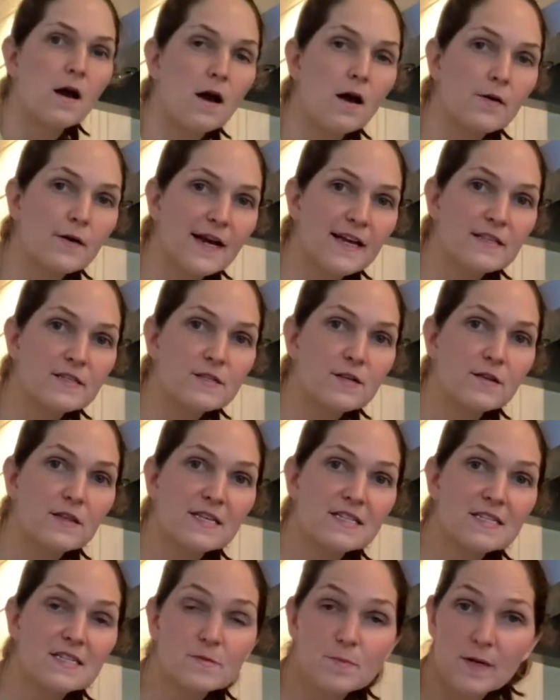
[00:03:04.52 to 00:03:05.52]
All right, so
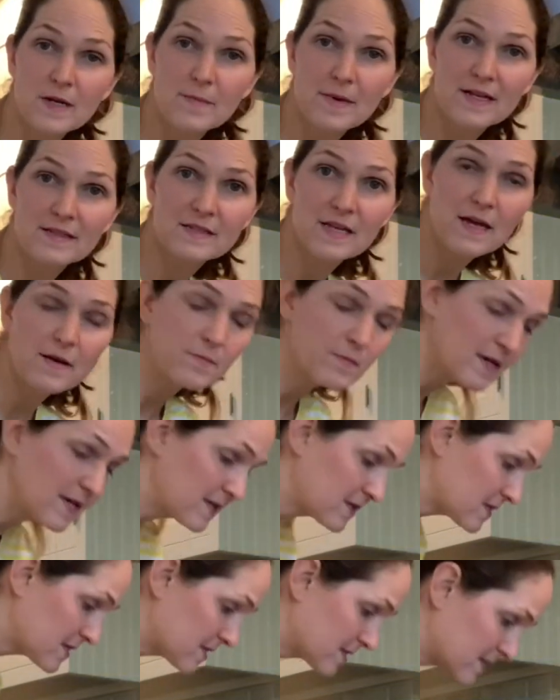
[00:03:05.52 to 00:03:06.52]
this has been about 10 minutes since